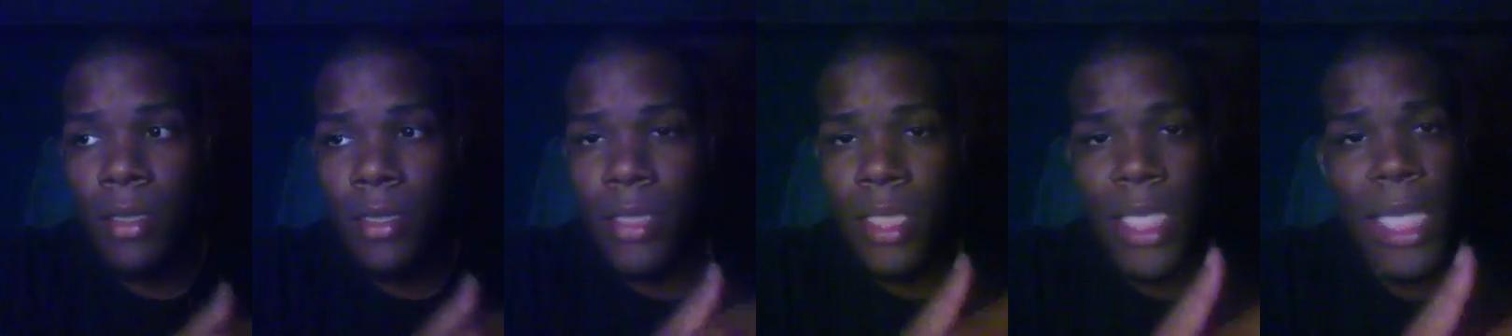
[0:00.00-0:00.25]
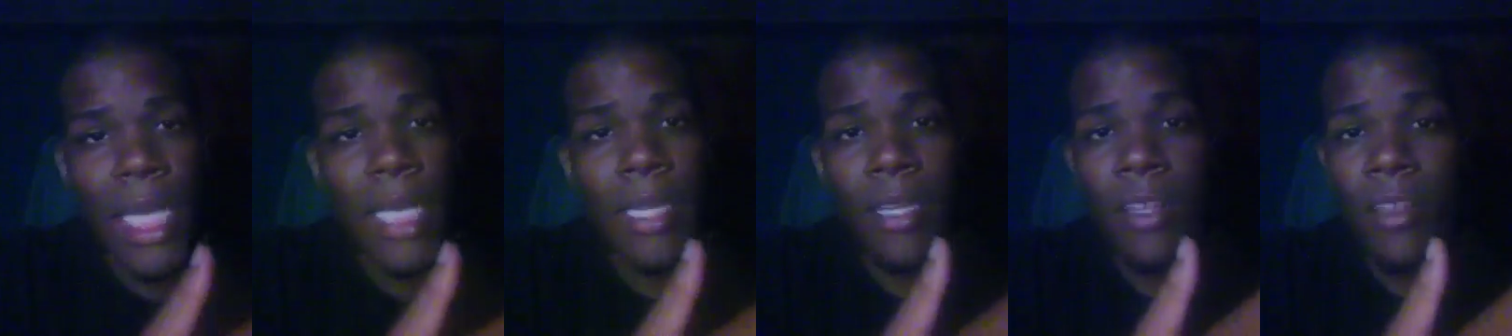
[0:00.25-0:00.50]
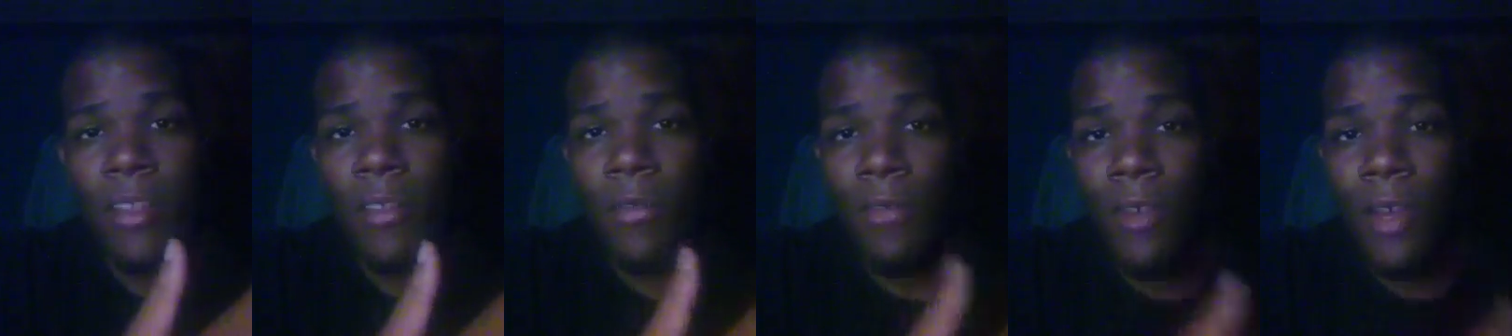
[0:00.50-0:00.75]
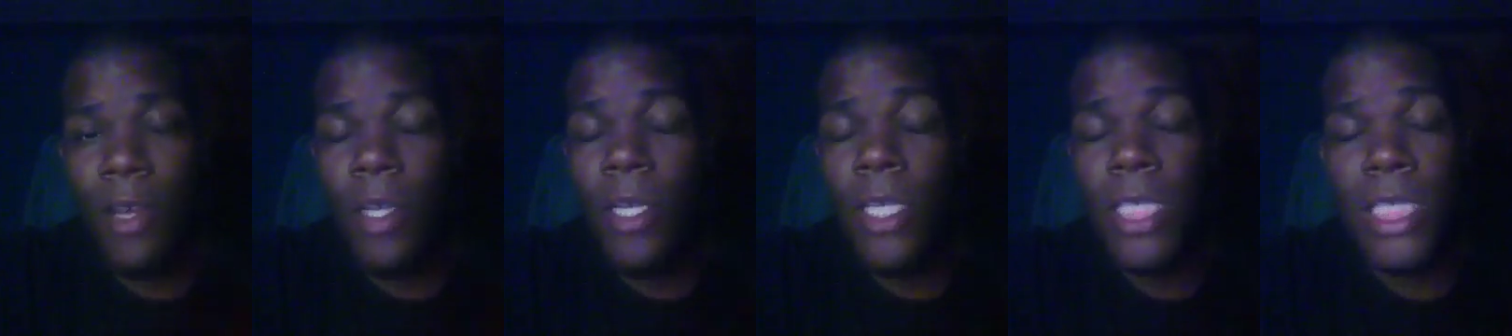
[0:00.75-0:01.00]
Chad did a
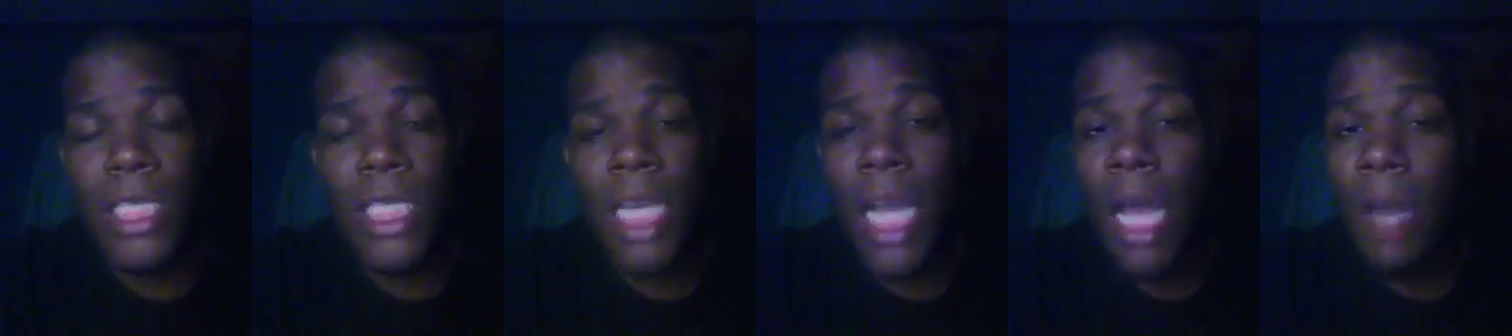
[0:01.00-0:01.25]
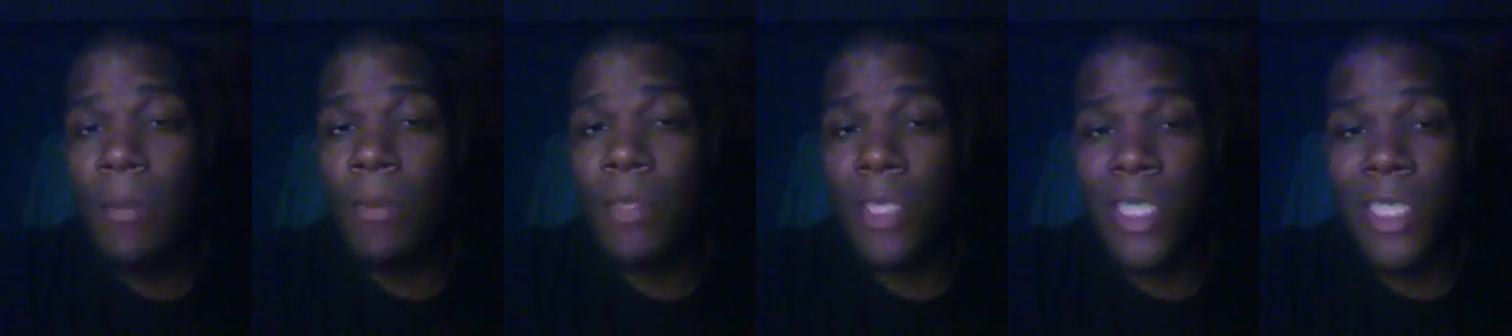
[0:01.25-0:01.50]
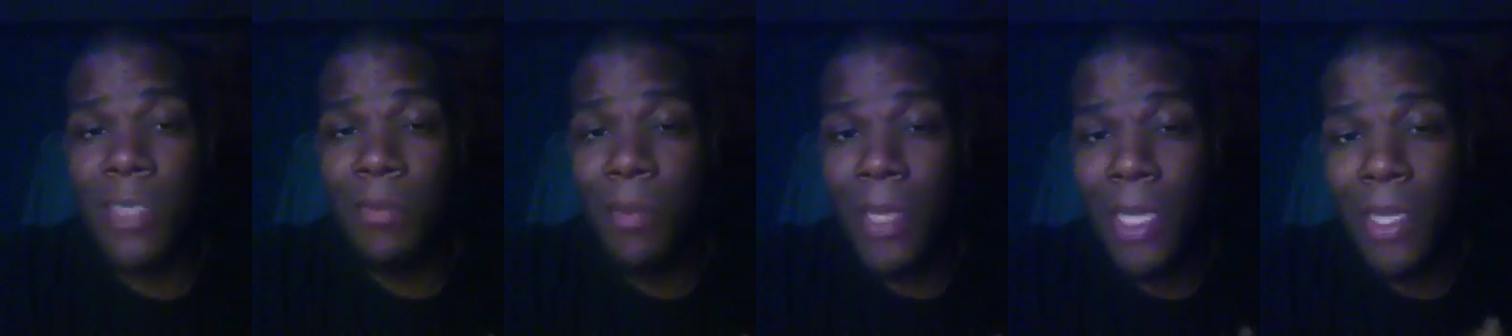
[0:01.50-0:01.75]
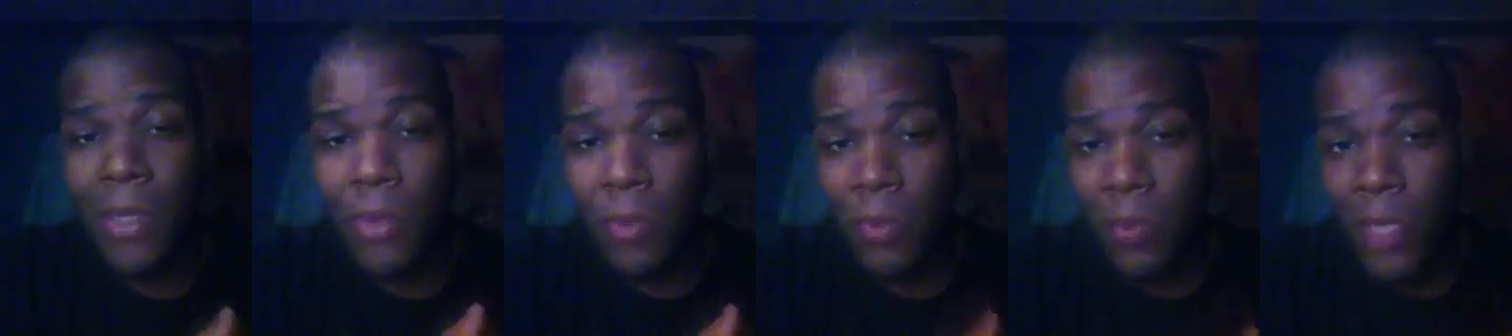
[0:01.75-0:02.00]
very good job of just
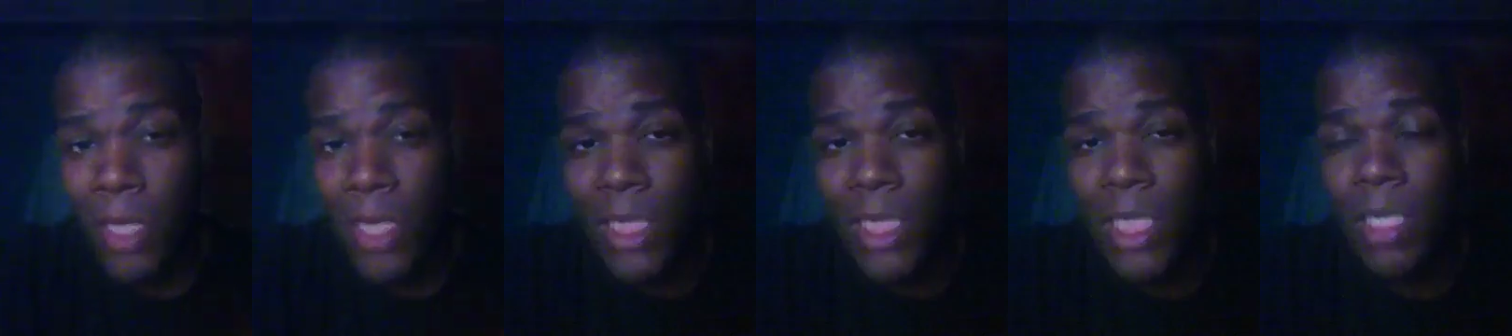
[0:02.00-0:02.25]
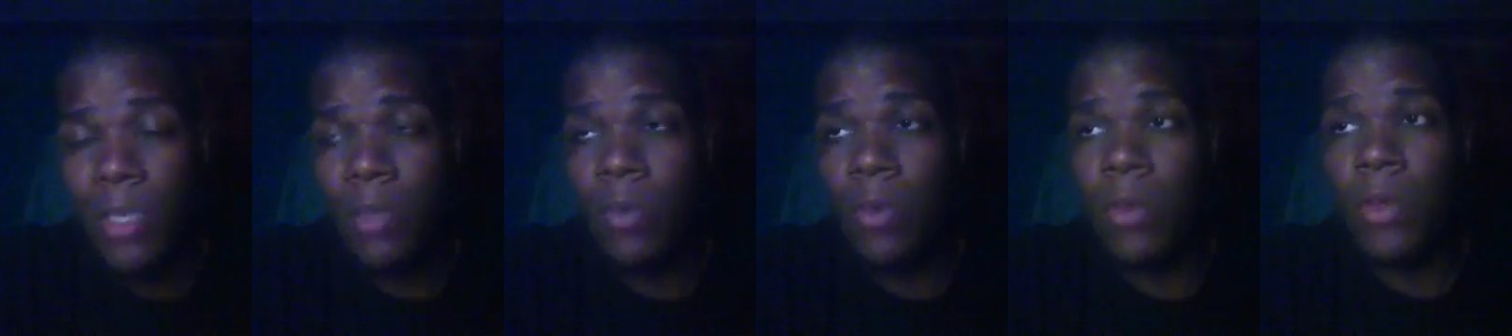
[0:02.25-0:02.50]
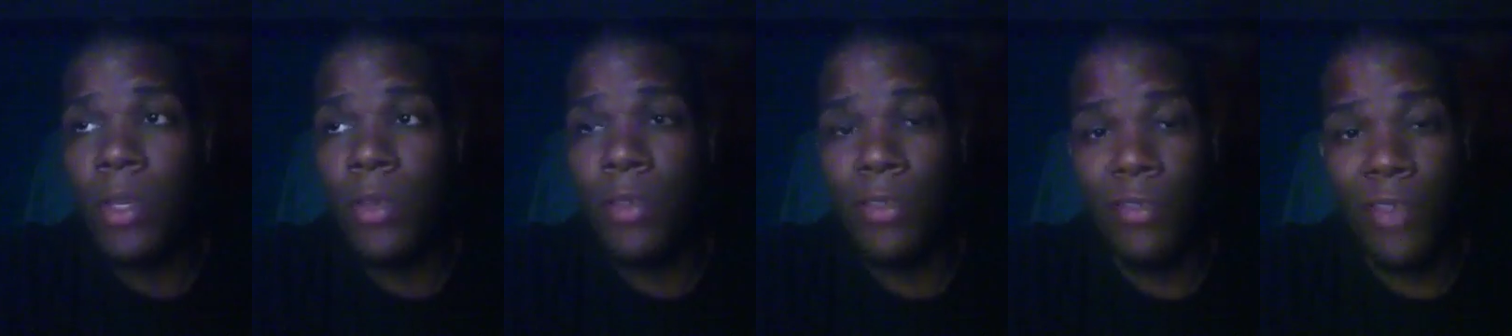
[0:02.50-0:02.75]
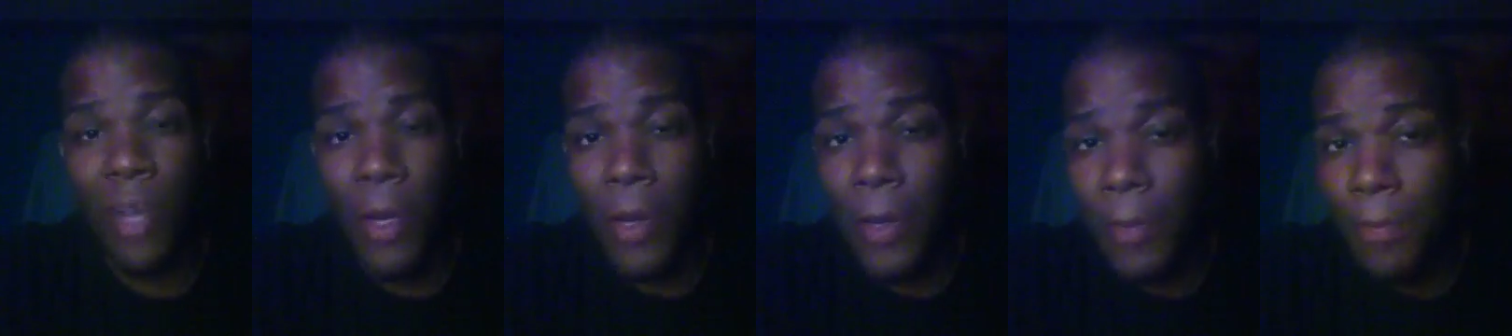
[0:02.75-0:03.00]
being the ring general. He was
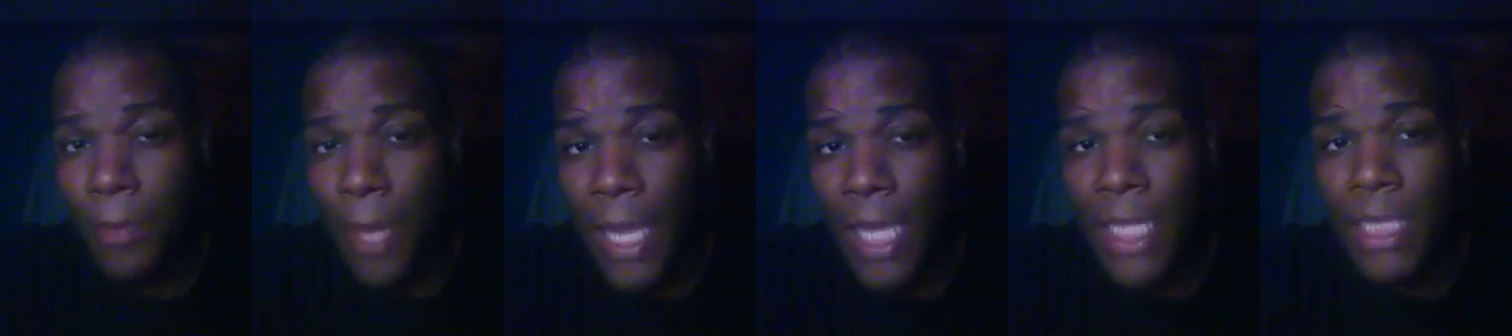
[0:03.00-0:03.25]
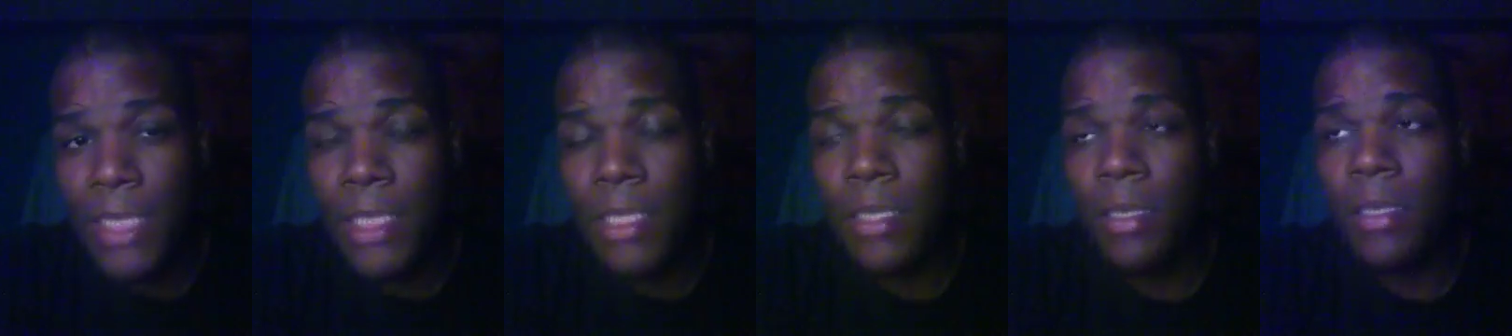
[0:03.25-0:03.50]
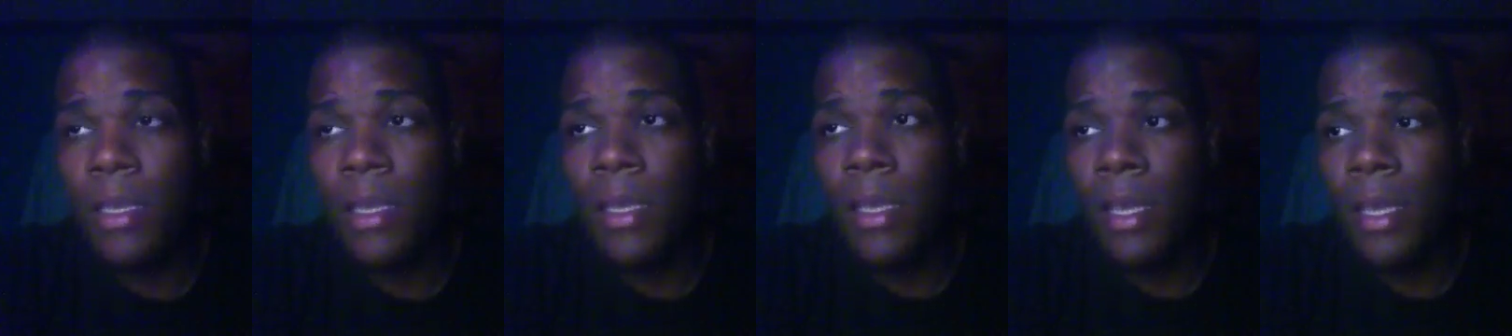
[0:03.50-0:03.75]
very patient.